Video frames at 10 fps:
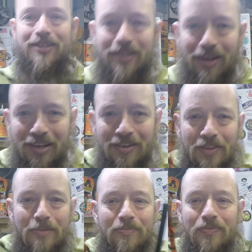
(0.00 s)
I love
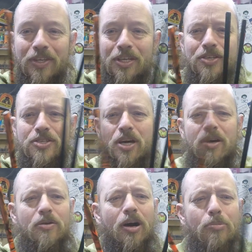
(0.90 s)
them.
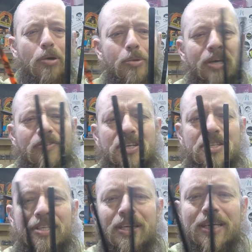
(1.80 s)
So I'll probably give these to
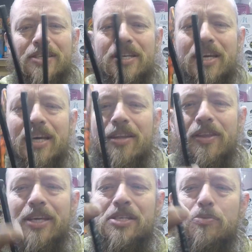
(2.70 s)
the kids.
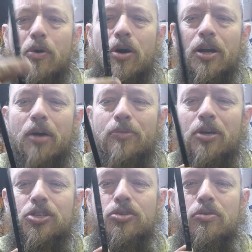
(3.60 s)
This one, I'm not
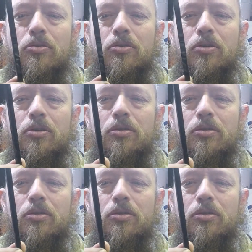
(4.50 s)
sure